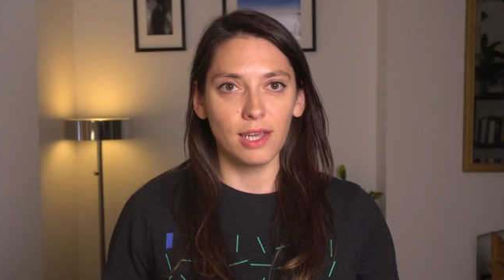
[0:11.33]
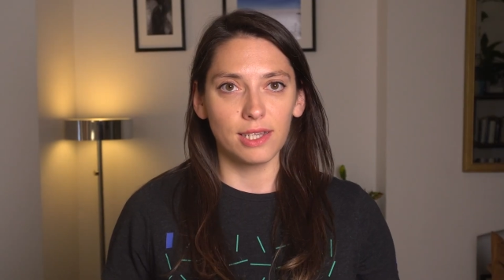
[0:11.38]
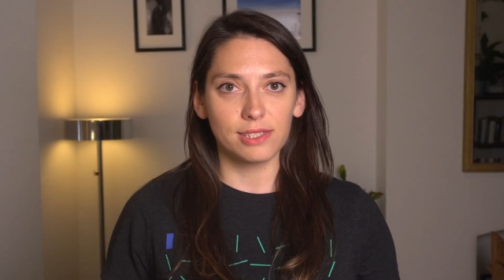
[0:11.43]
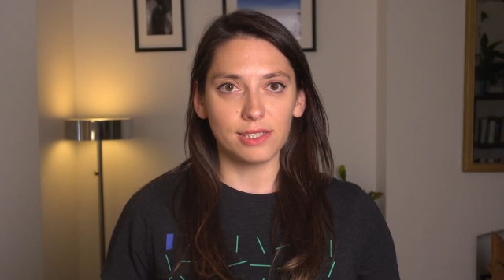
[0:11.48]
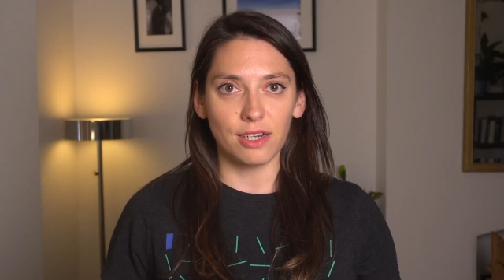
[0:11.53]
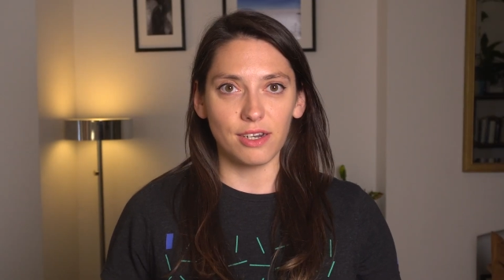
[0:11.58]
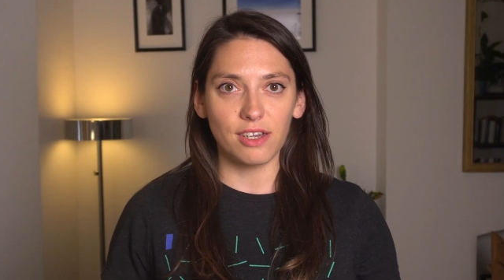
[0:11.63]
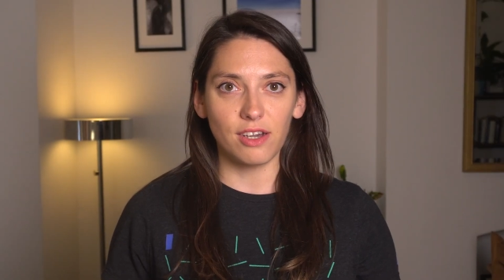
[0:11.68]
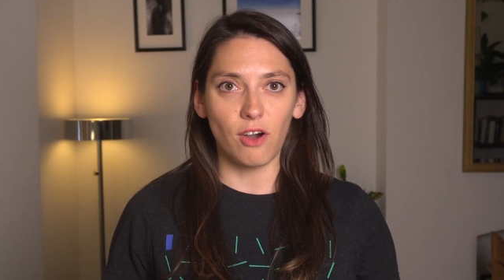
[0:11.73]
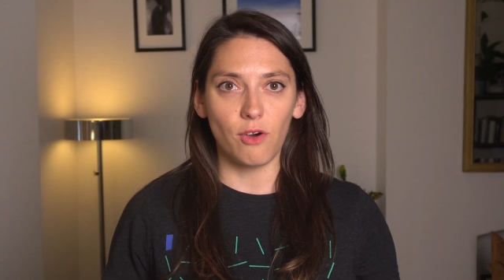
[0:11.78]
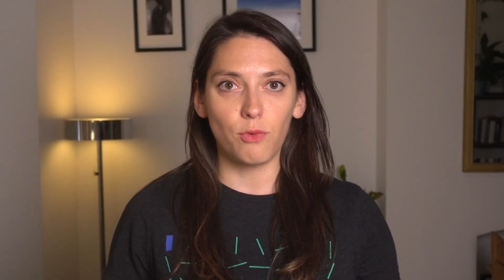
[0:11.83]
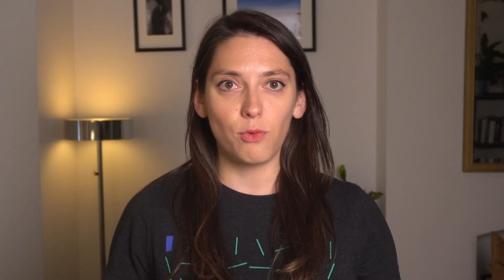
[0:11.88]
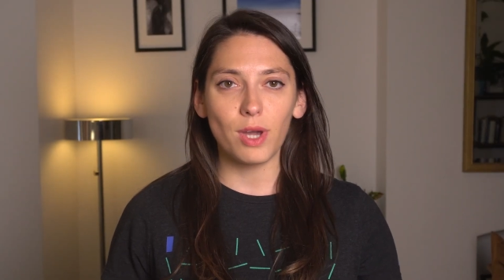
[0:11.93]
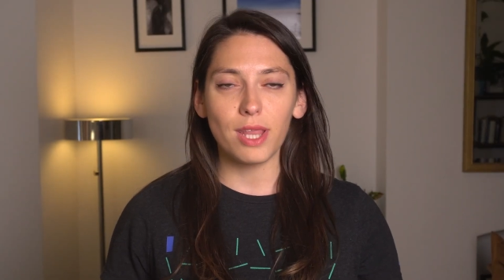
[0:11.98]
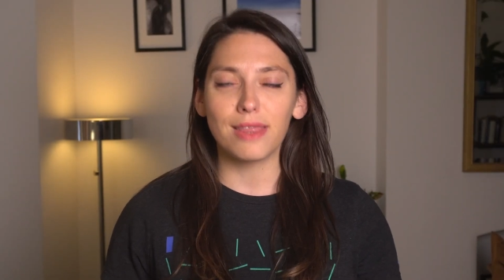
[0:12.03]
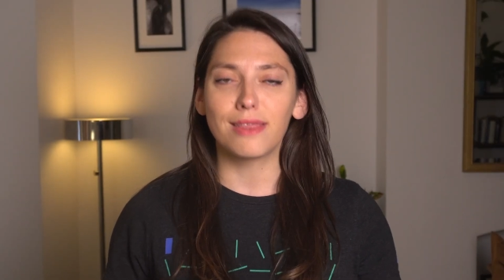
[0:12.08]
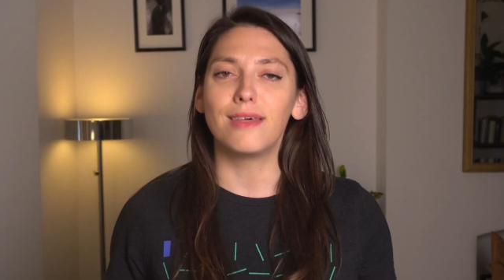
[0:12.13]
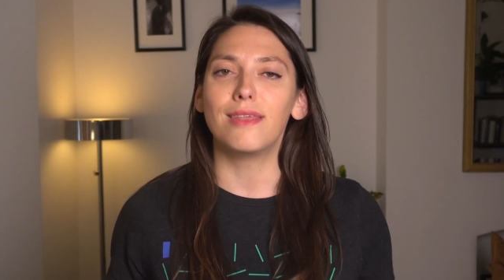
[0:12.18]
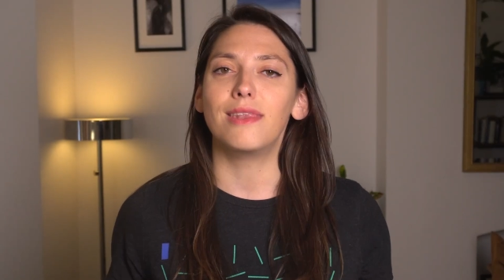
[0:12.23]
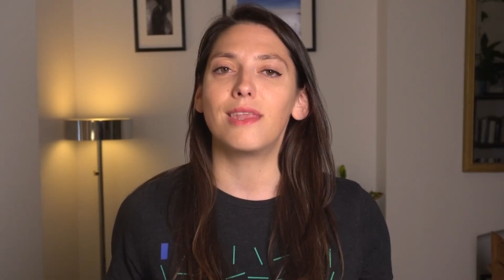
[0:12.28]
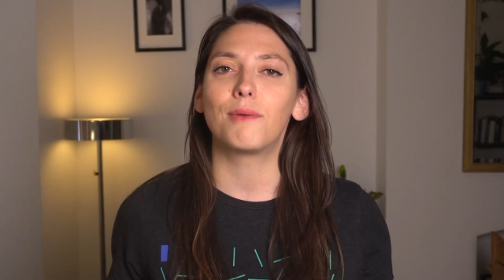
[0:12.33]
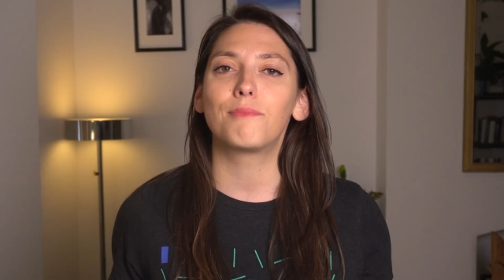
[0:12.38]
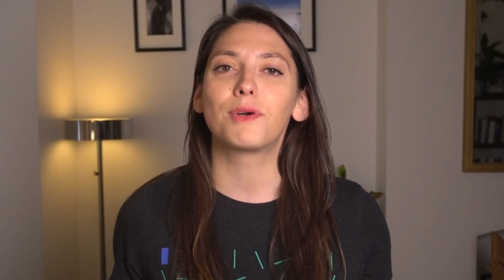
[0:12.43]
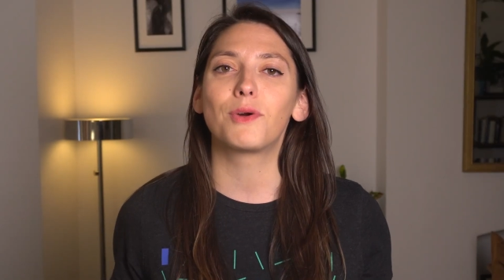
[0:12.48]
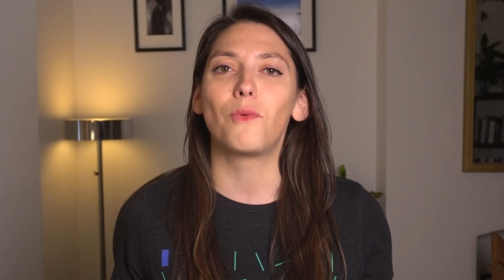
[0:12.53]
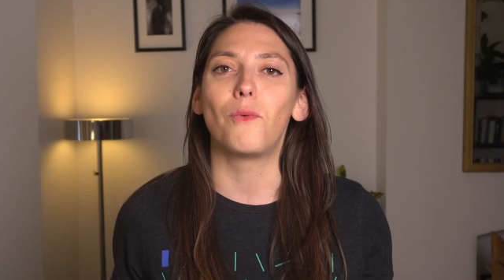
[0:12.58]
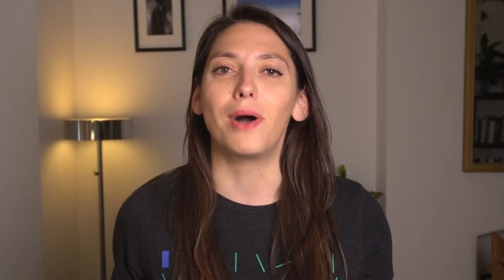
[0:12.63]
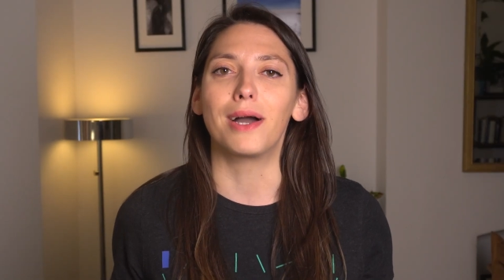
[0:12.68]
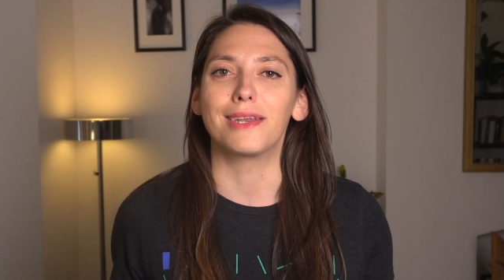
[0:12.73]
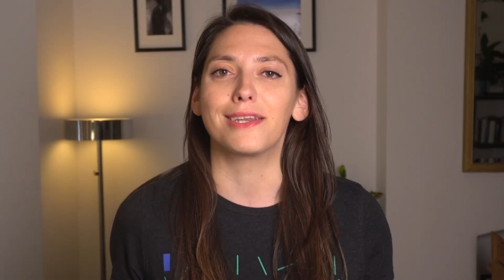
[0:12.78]
Starting off with
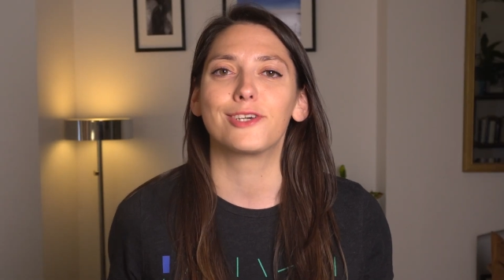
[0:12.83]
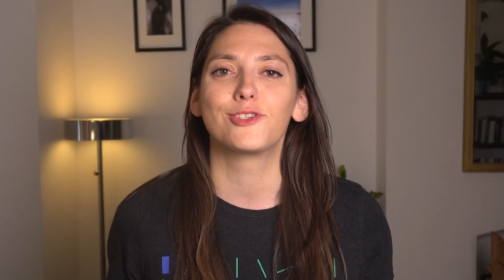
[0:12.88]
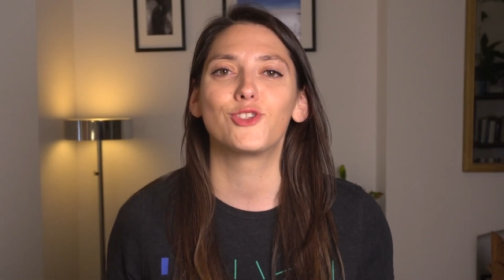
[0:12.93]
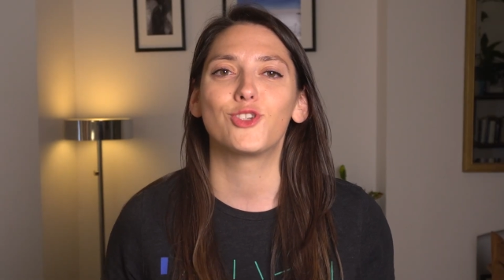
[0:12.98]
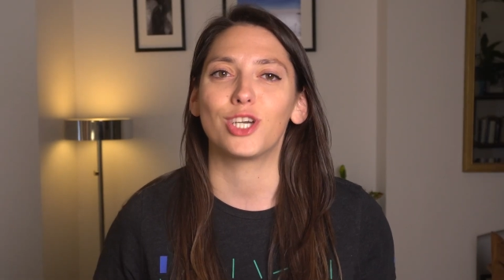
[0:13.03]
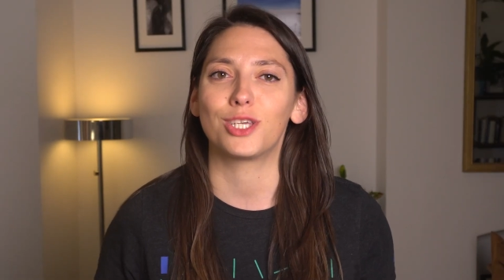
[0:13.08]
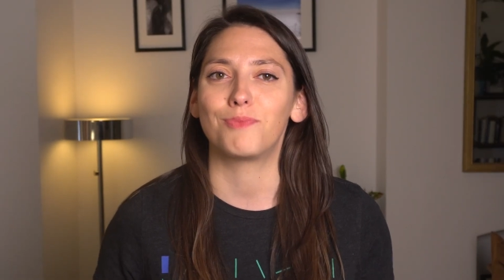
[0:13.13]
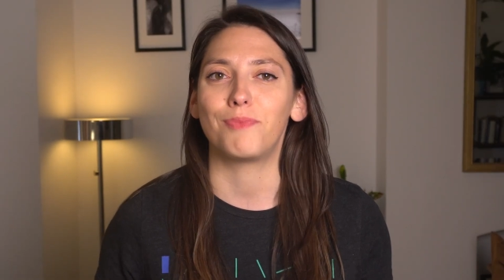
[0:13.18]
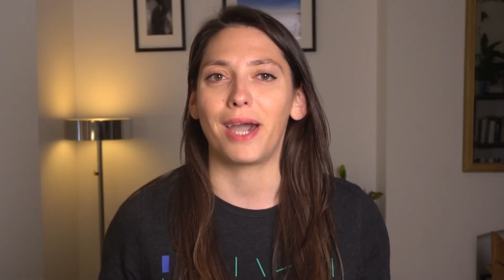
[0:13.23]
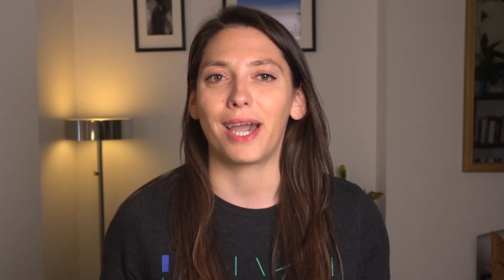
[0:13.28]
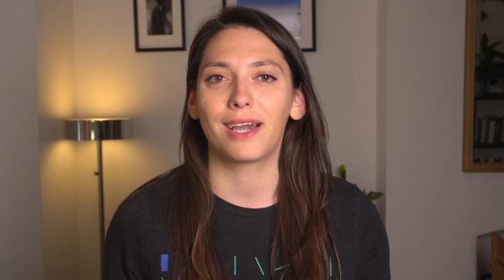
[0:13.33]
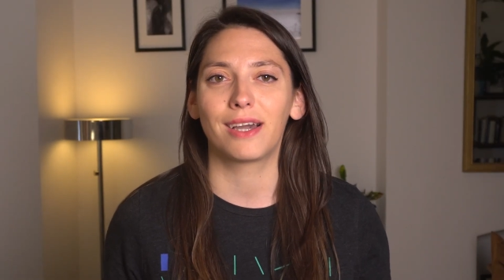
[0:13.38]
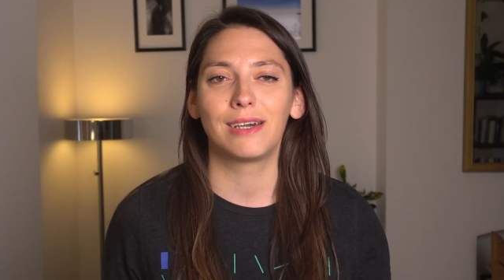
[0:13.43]
number one, Jetpack.